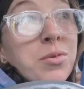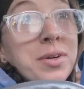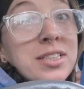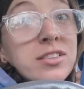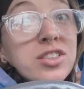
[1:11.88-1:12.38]
we
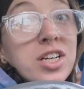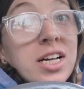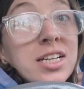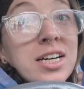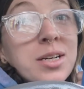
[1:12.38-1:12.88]
get to the
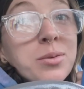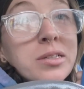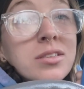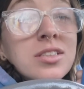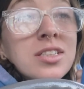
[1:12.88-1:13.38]
trailhead, I
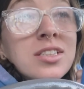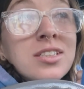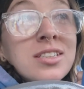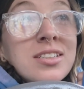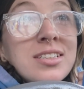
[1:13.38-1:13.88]
will
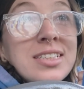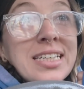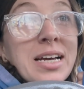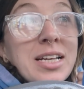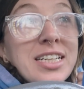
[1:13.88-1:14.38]

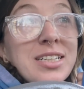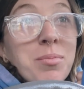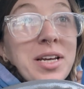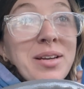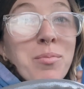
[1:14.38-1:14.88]
get
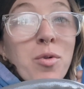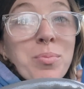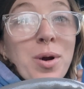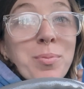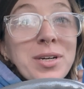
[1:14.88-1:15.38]
in more
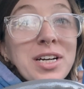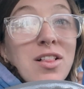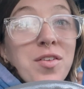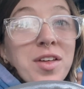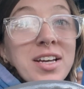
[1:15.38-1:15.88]
appropriate
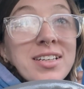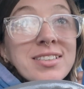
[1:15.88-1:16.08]
clothing